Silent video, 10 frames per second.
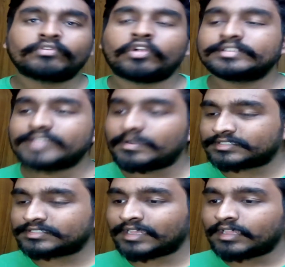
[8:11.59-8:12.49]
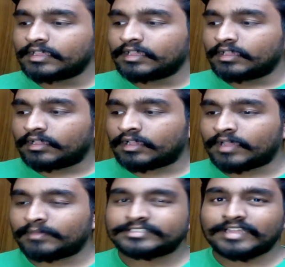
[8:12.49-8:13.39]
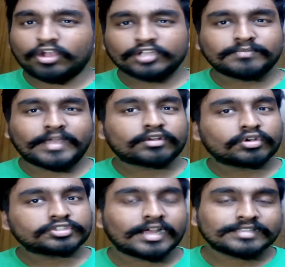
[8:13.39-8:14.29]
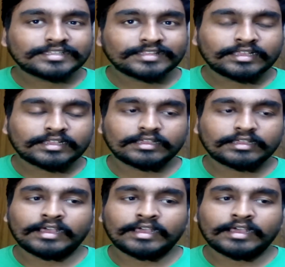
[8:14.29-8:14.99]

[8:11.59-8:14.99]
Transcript: For example, it's like all this micro shards, I think.